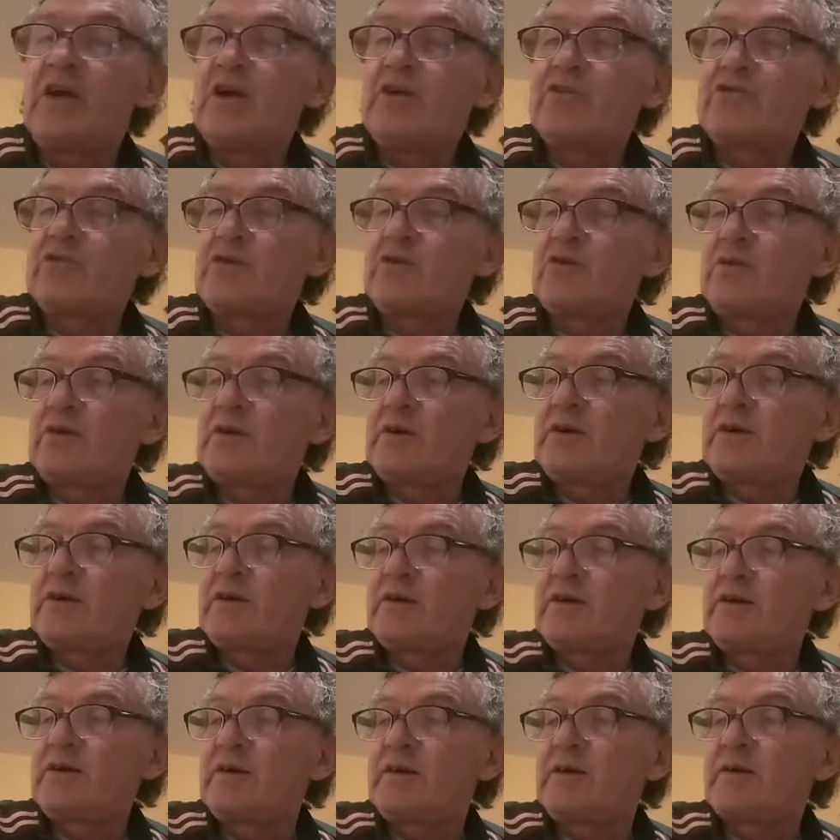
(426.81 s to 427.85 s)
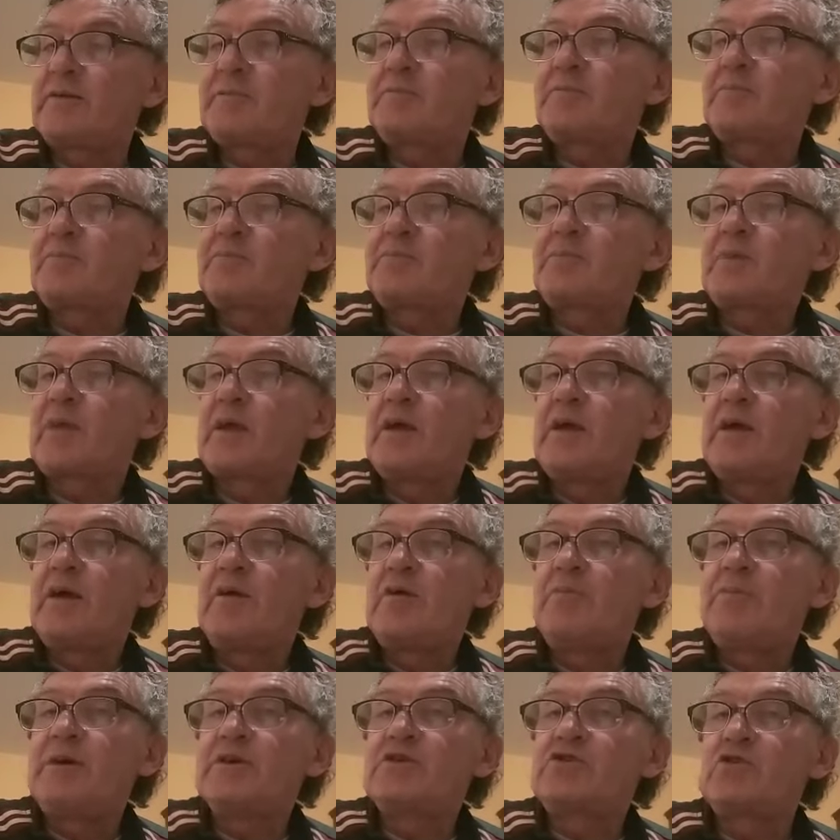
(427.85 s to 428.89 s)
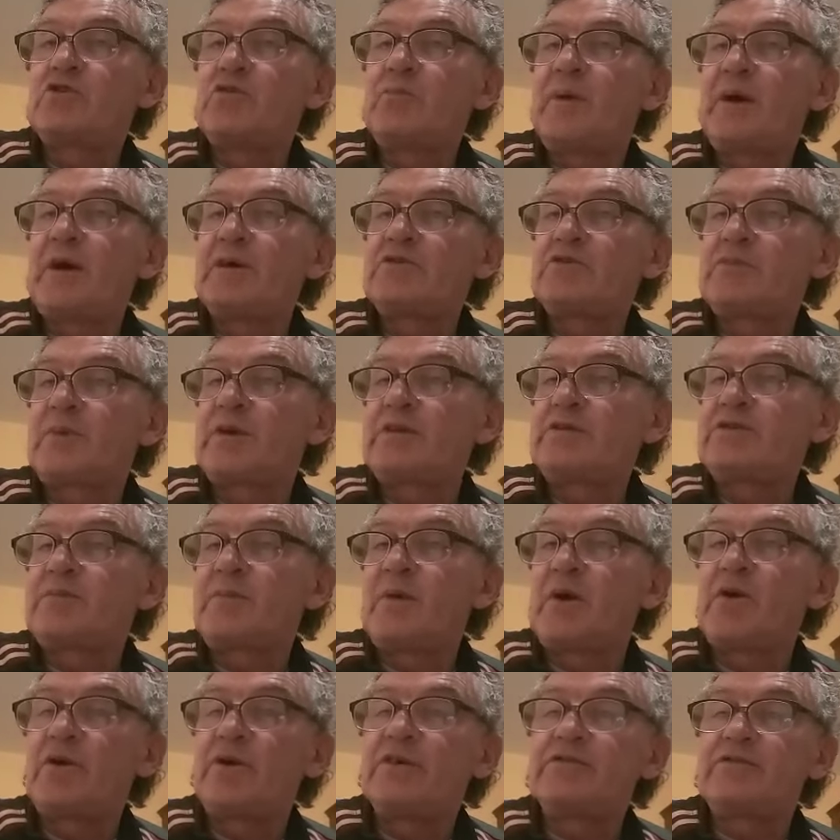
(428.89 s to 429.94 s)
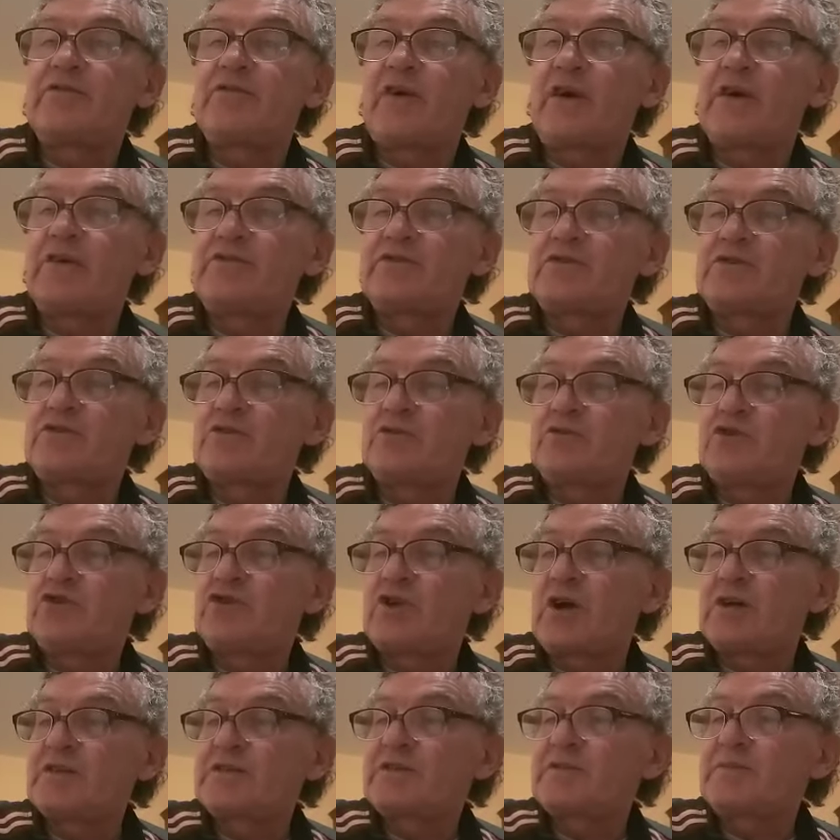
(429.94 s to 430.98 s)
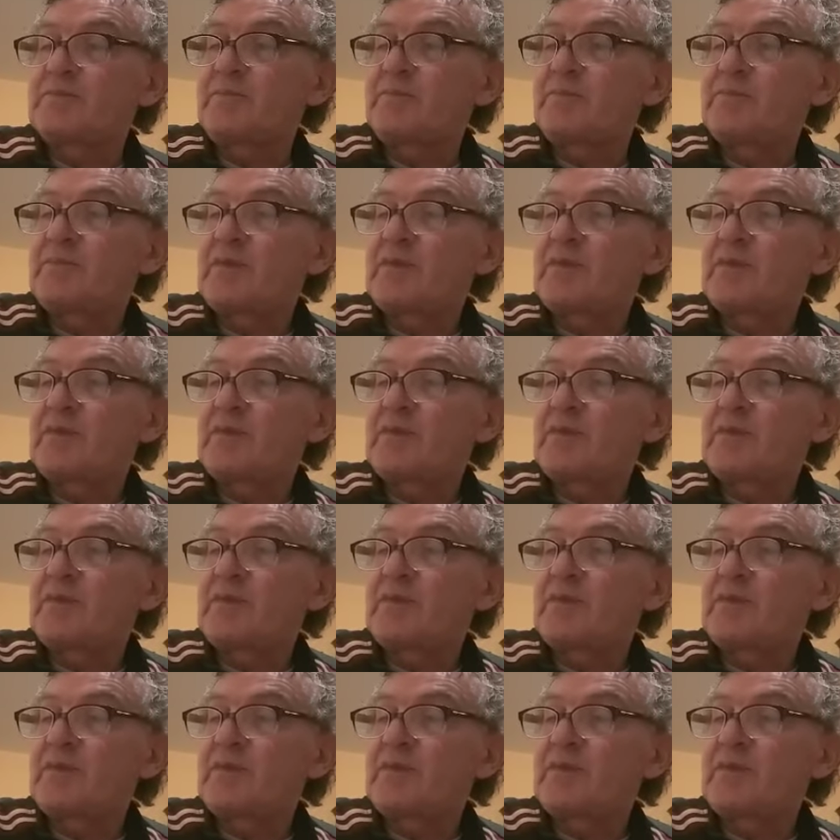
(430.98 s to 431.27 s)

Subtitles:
So it'd be a 2-point win tomorrow. He's a 5-2 shot.